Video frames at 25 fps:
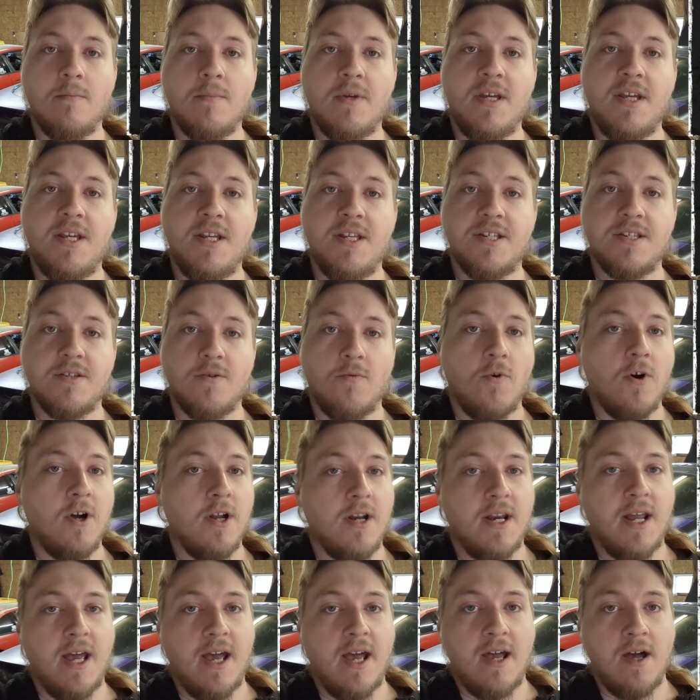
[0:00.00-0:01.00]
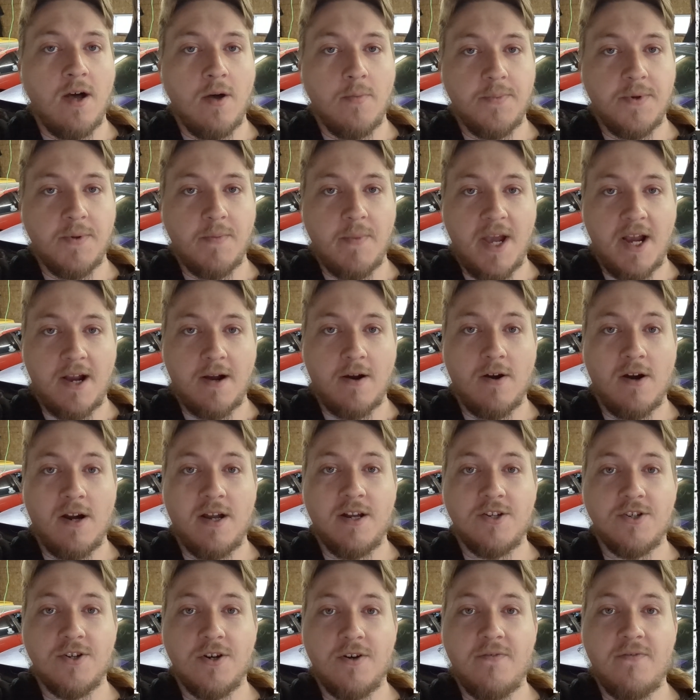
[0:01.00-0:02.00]
He's the one that helped to make our
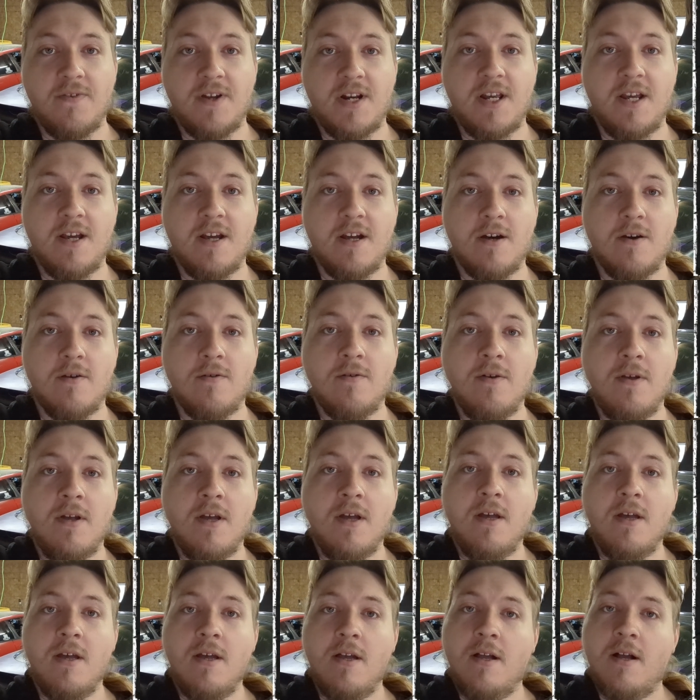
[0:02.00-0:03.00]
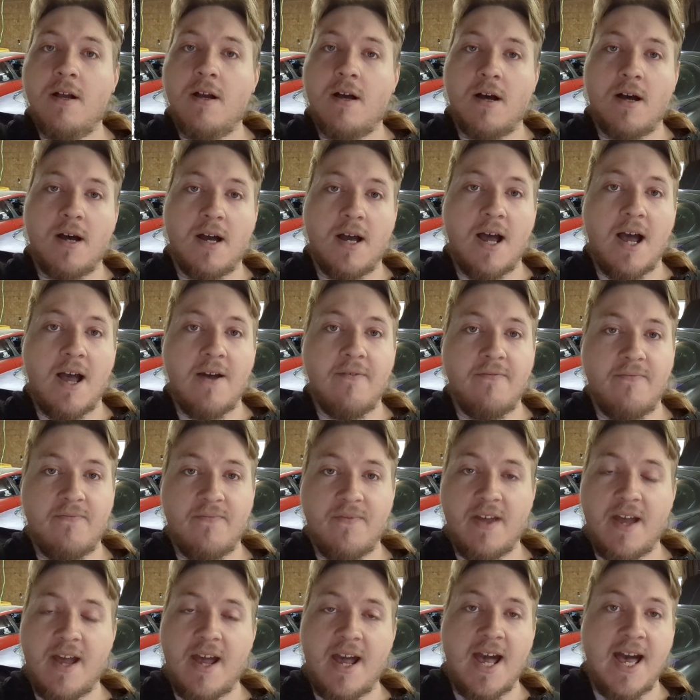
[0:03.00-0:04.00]
intro video. I've
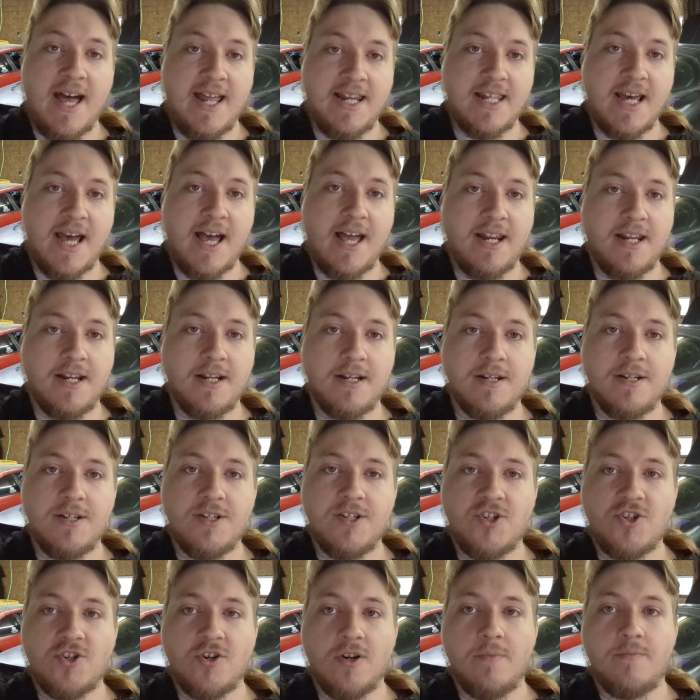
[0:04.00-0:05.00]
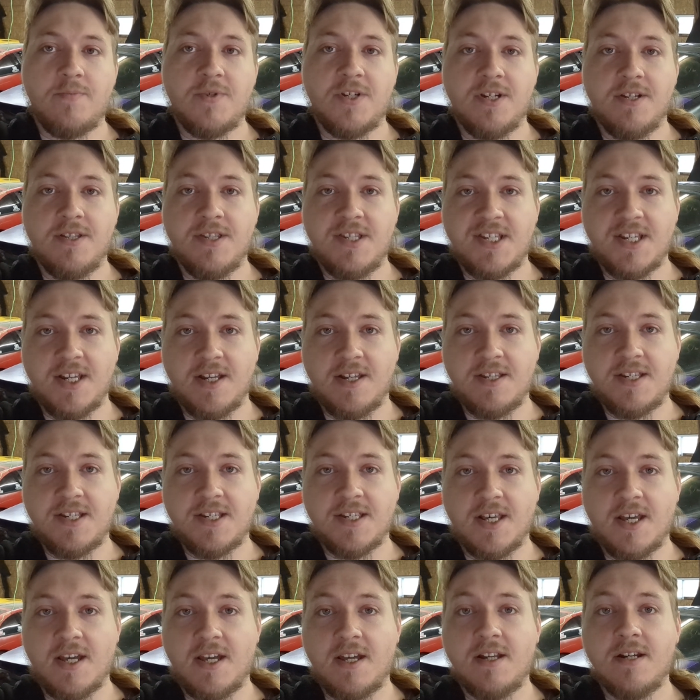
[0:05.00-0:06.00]
had that in the description since
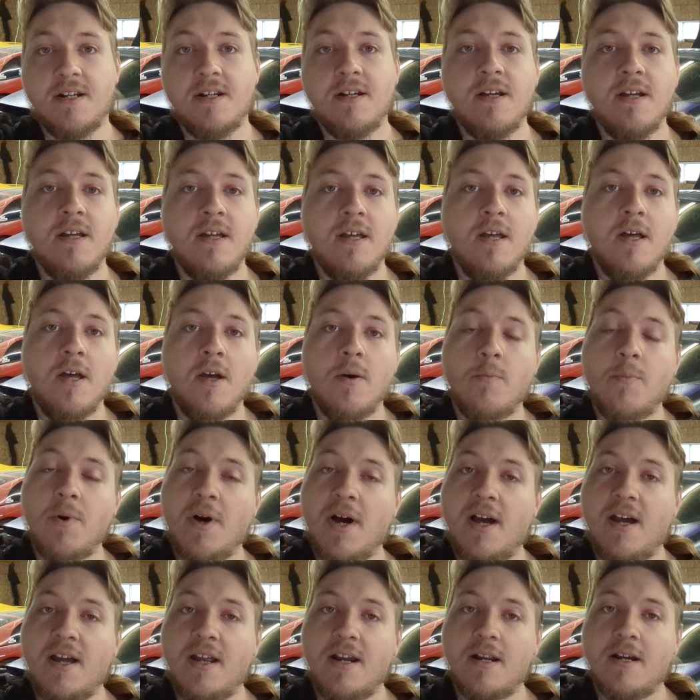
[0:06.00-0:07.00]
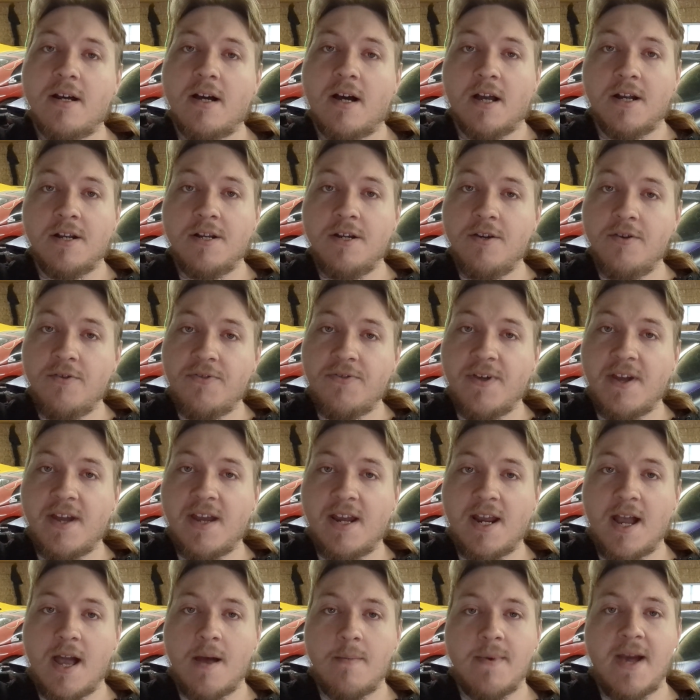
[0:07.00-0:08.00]
then. But a new
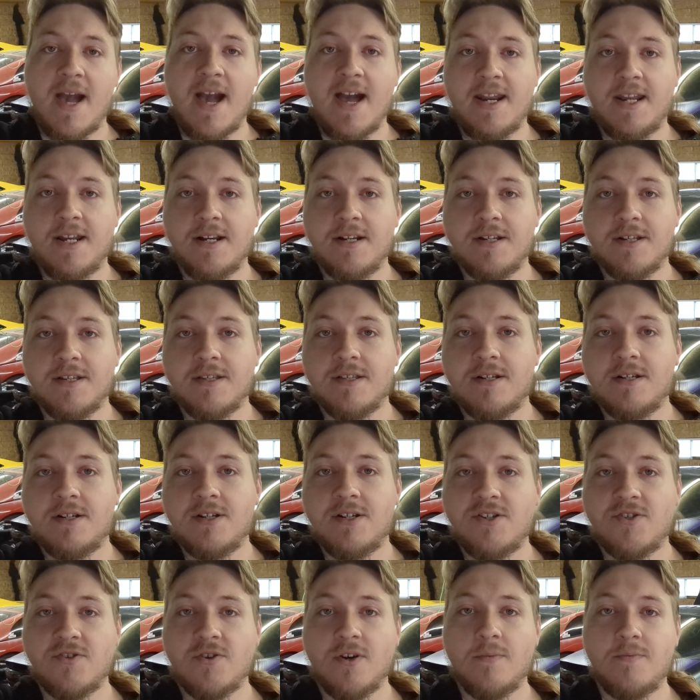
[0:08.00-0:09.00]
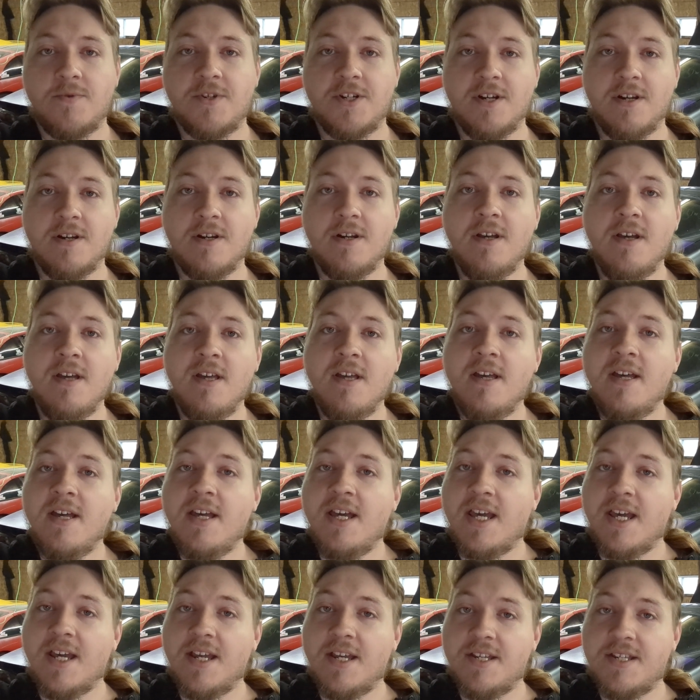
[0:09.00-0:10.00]
thing I'm adding to the description
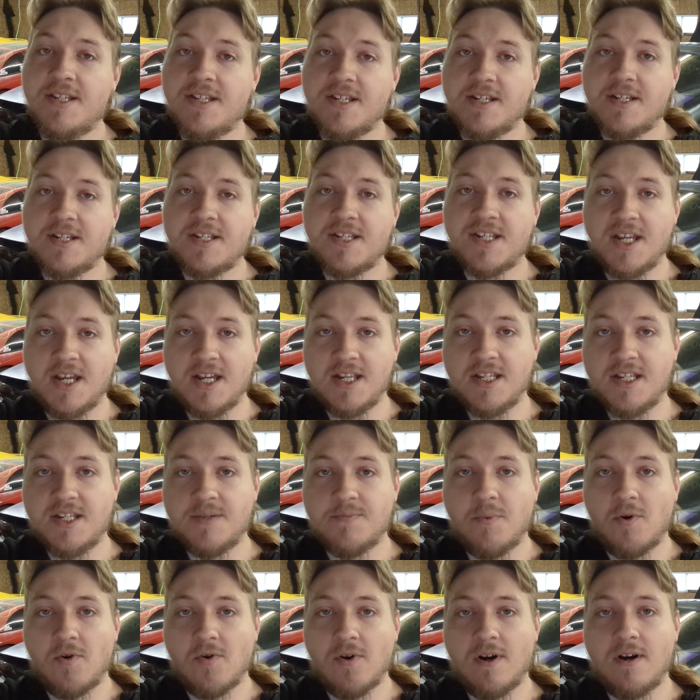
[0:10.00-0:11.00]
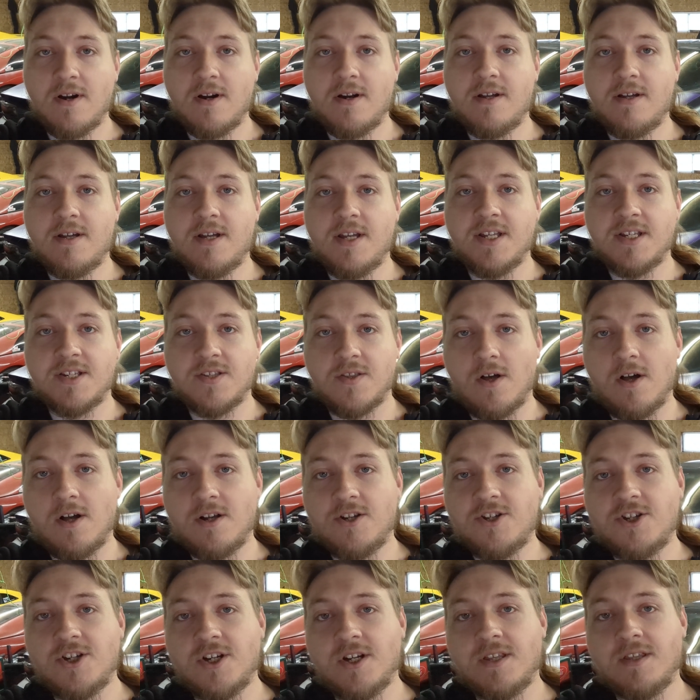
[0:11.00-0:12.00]
is Sin Sport is
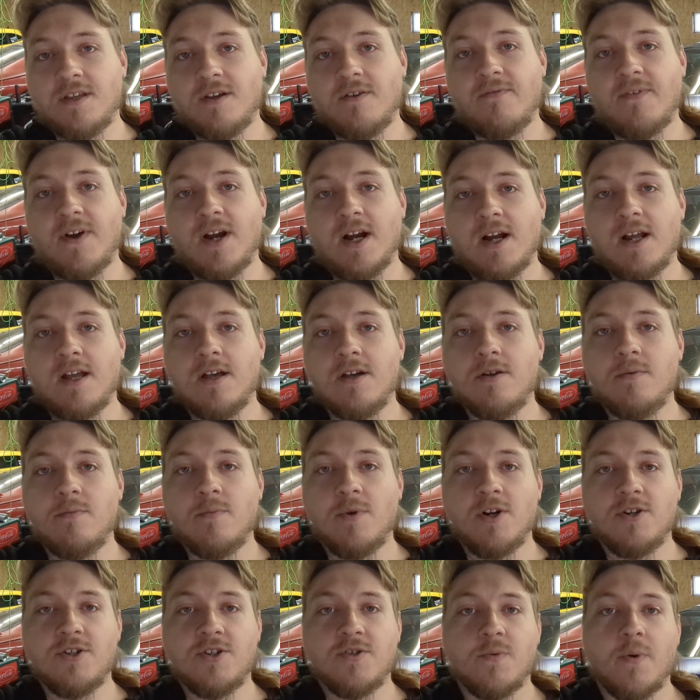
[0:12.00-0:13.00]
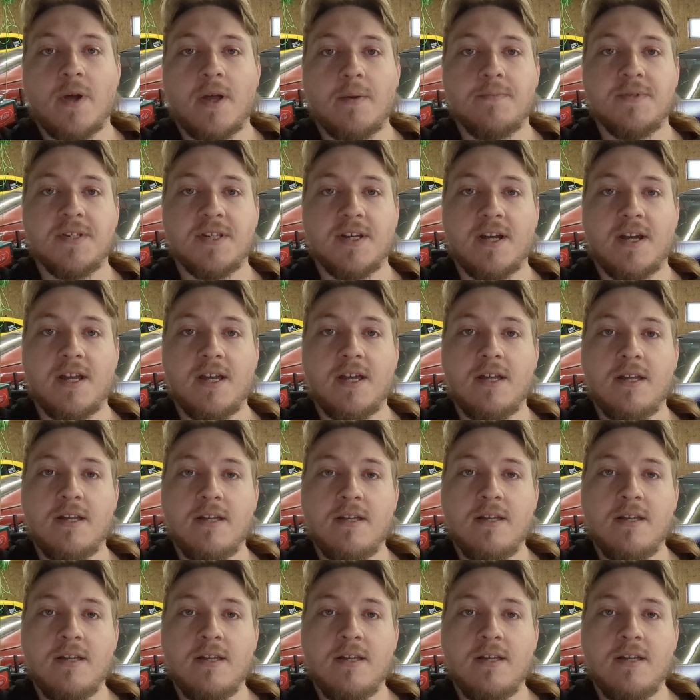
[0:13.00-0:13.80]
launching their very own merch website.